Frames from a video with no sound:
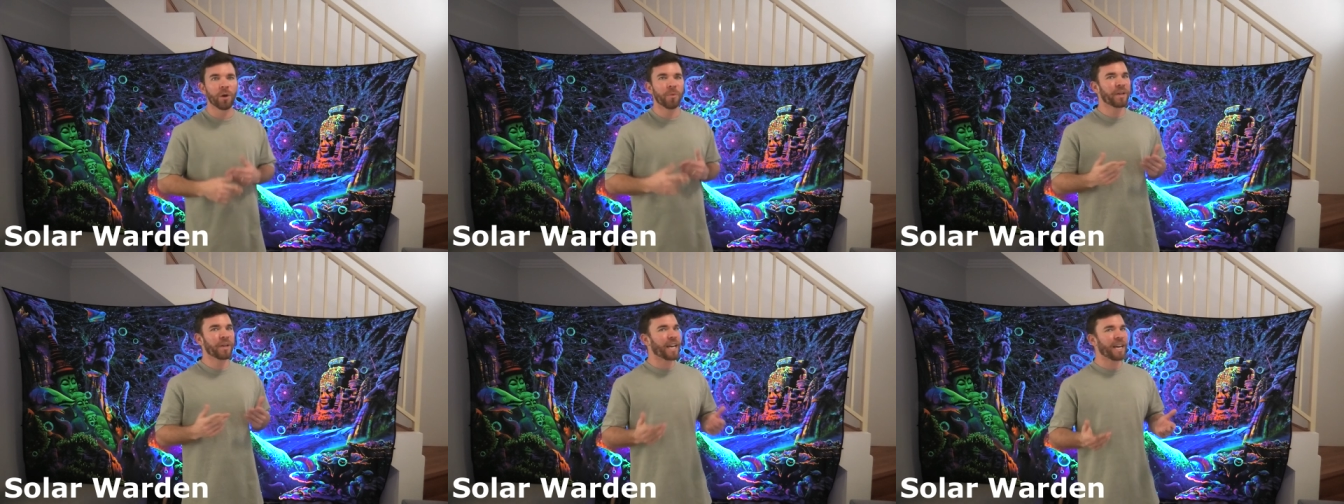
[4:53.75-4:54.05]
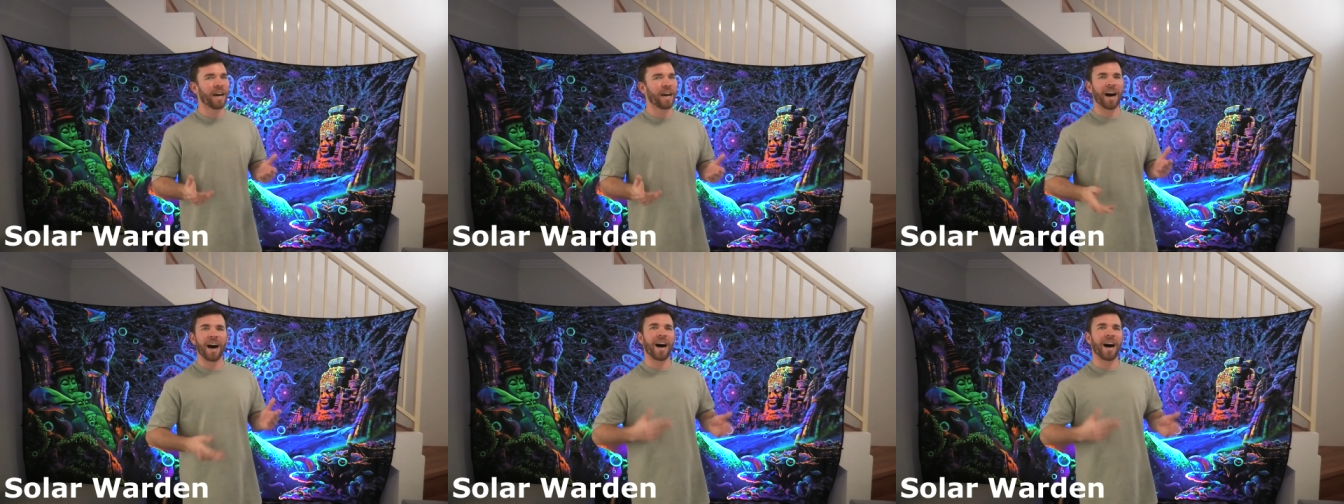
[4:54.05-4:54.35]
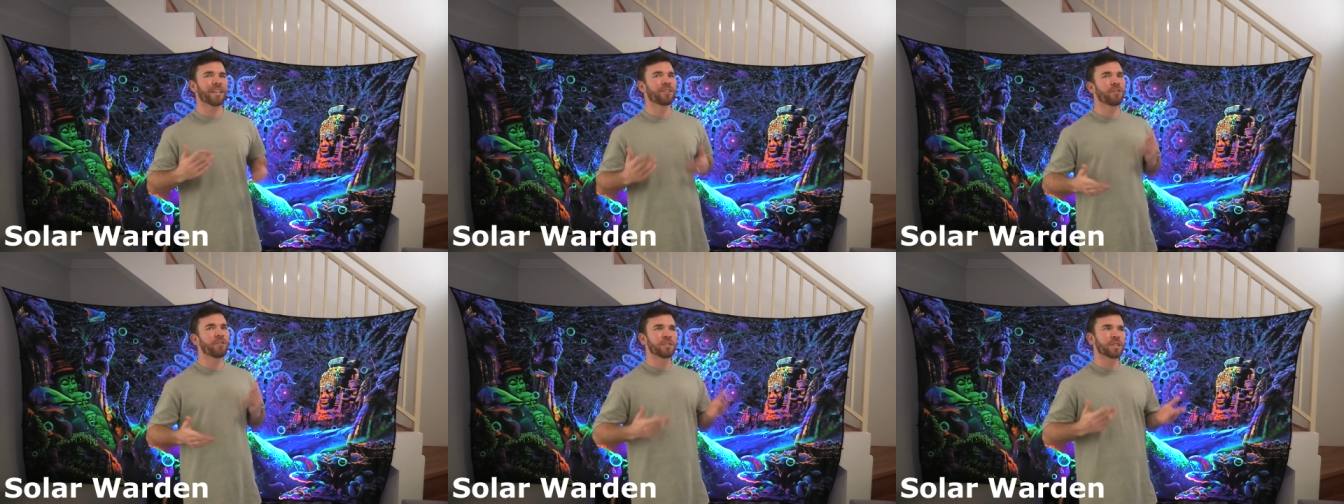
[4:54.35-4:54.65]
We get
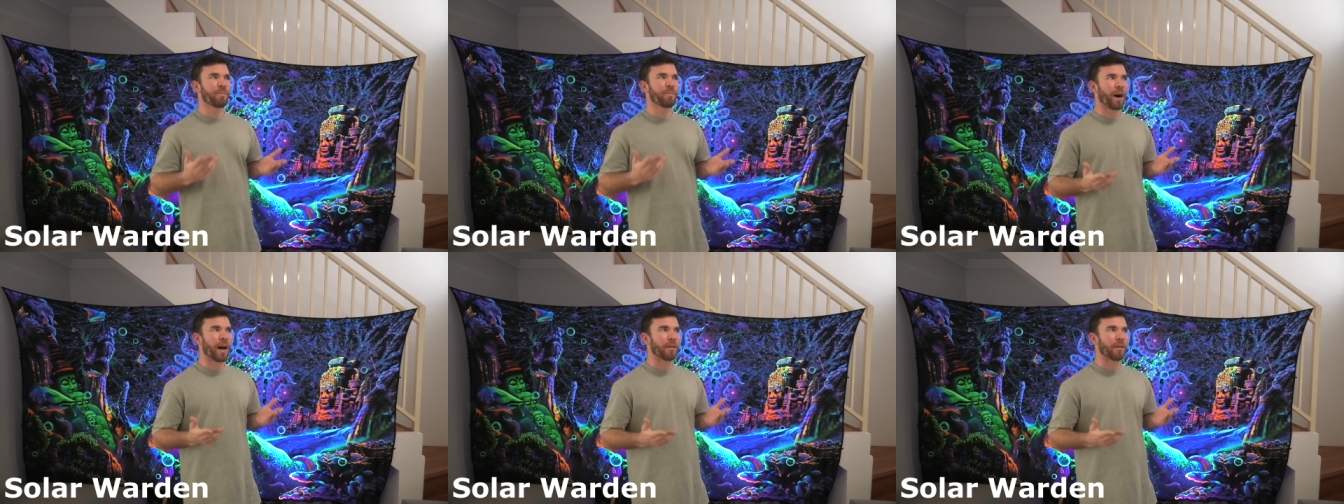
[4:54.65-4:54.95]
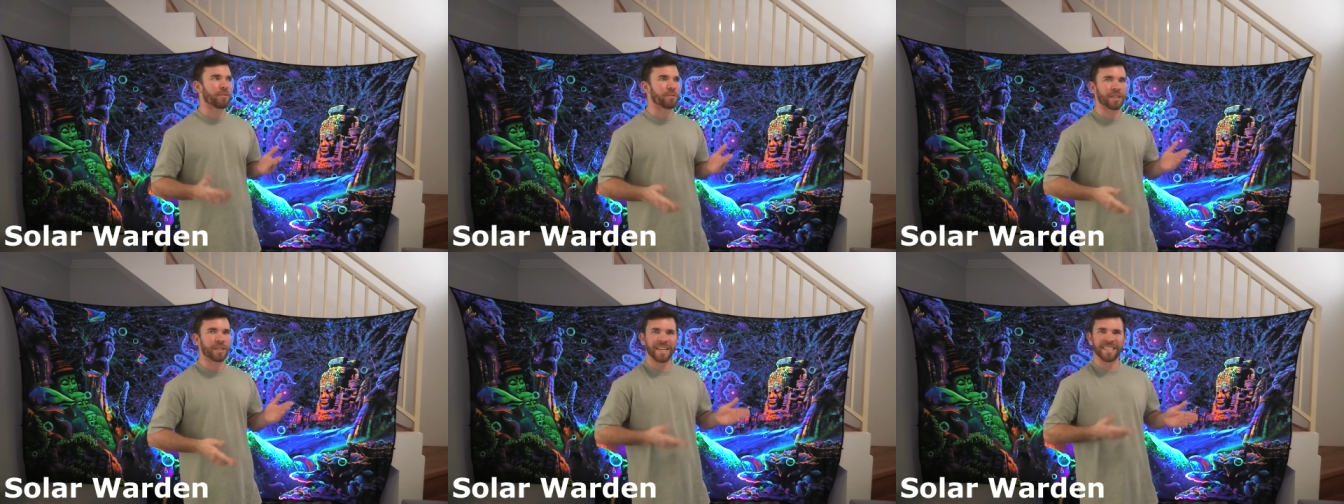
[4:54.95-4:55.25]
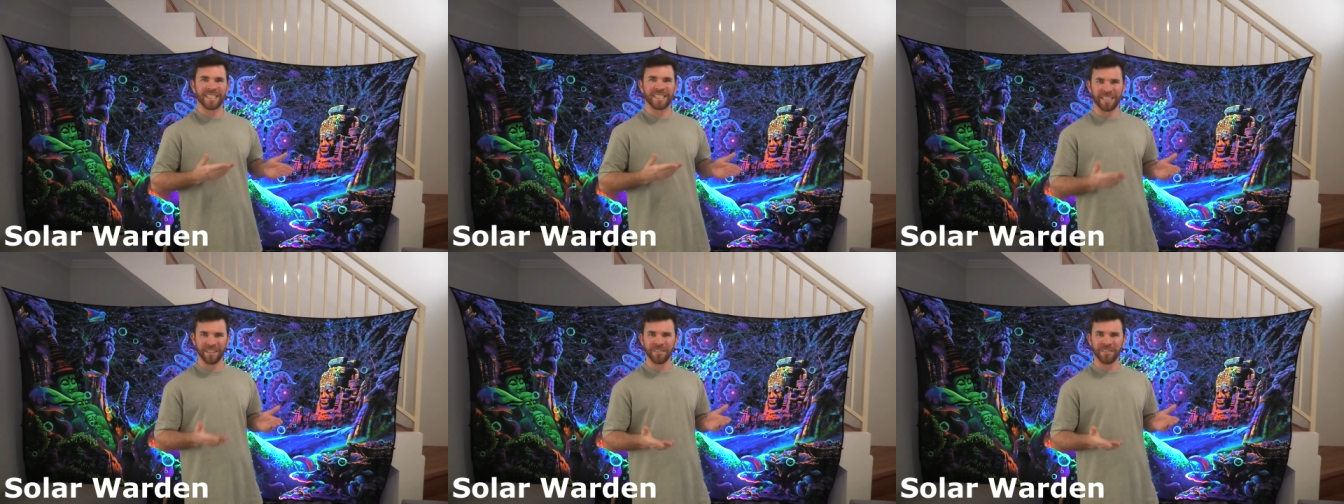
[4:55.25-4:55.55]
hardcore spirals
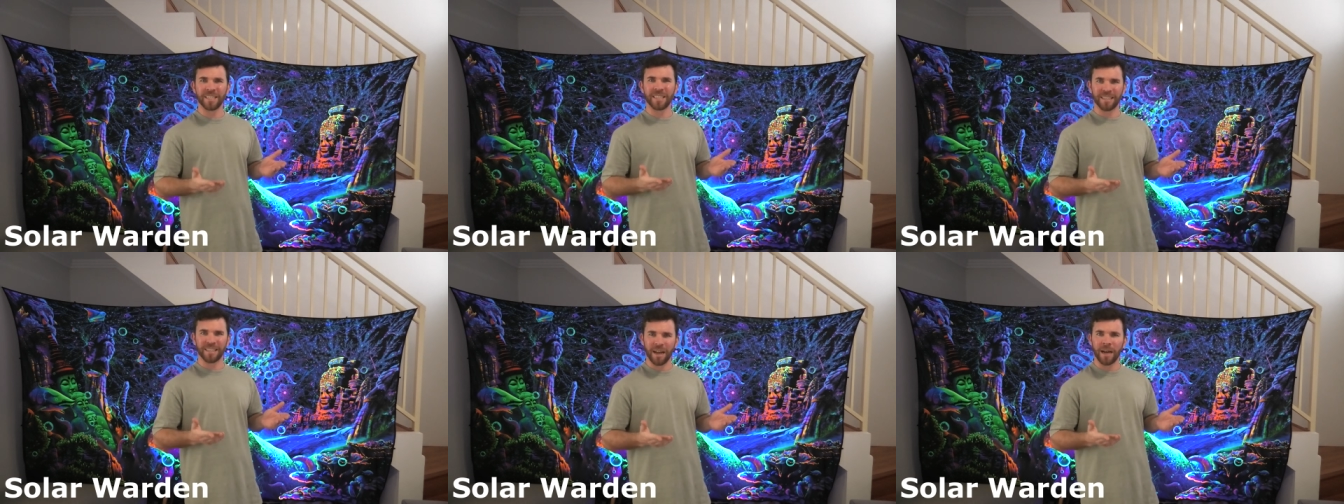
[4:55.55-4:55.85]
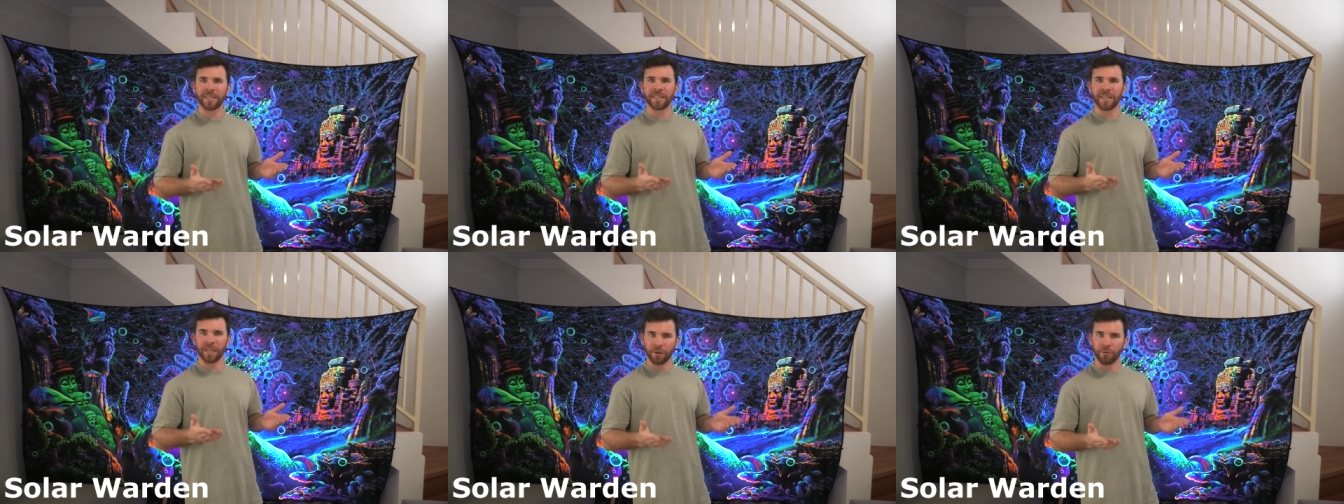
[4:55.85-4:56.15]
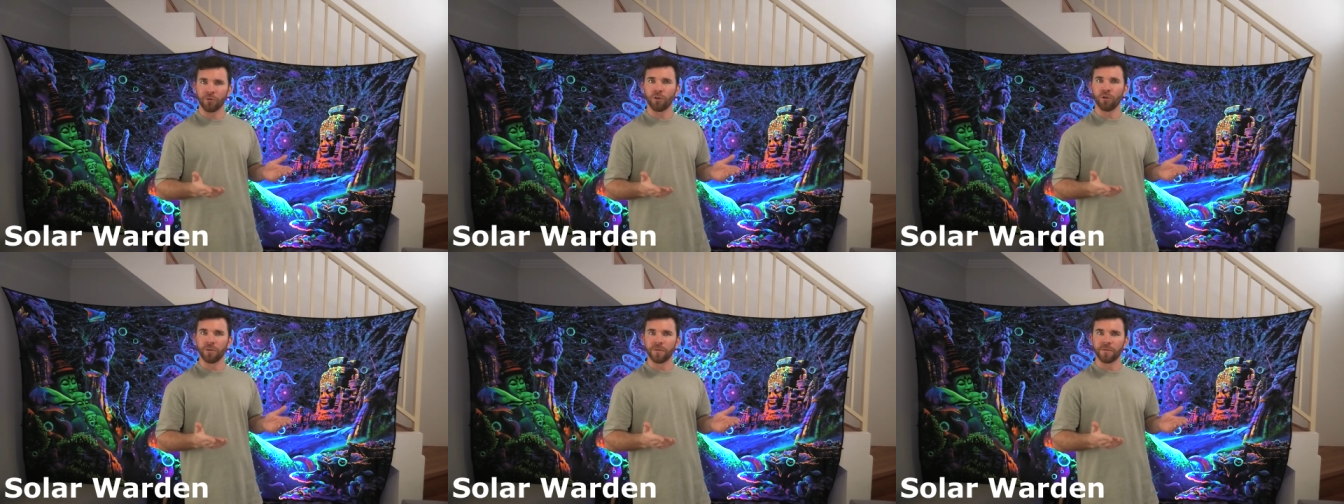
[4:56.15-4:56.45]
and seriously nasty
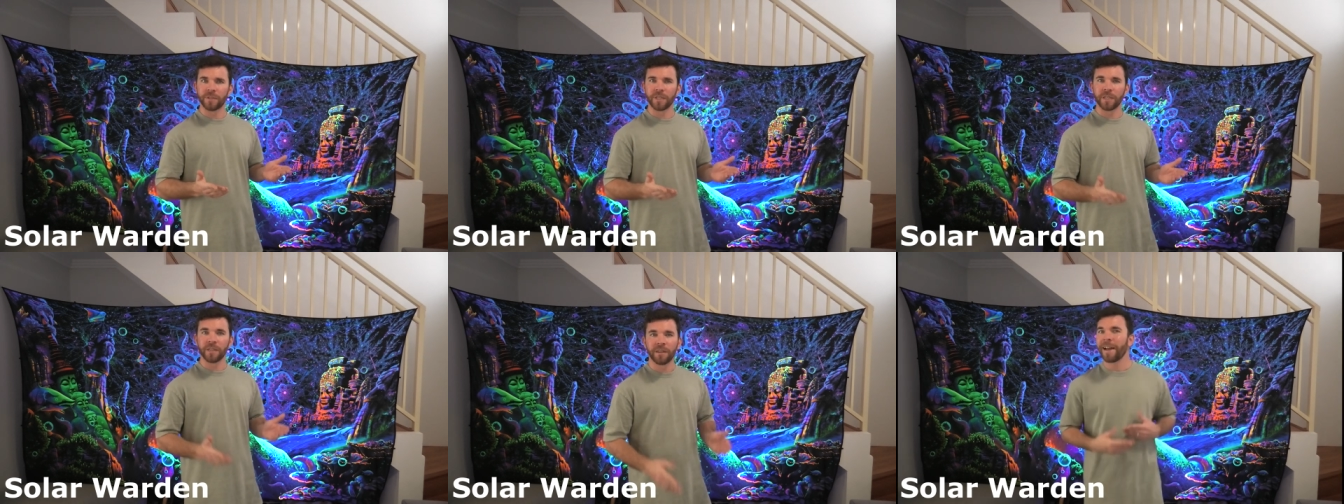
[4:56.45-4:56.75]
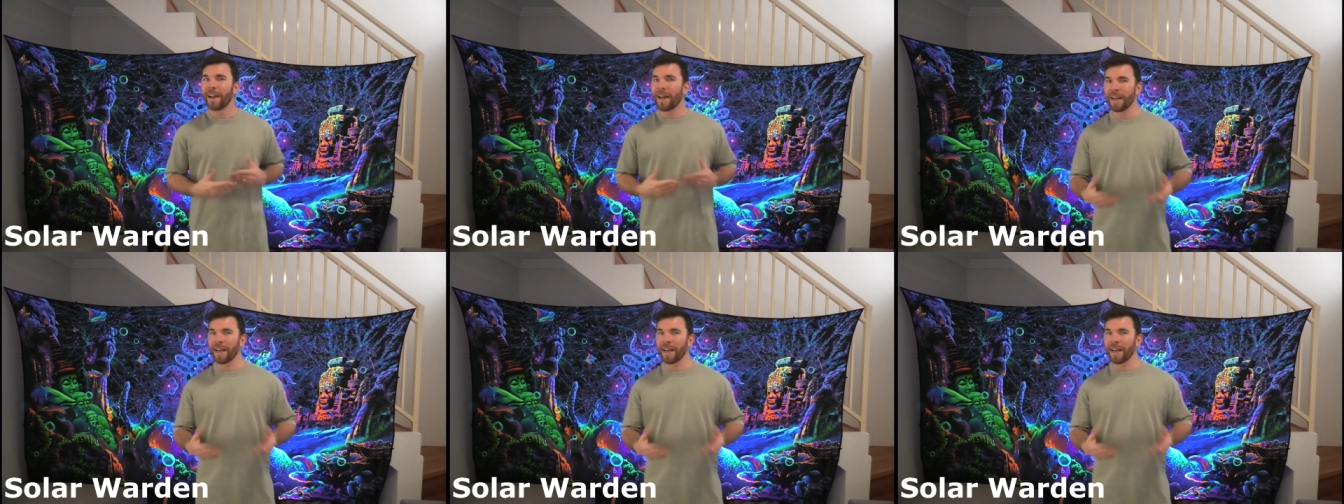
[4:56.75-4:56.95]
grooves.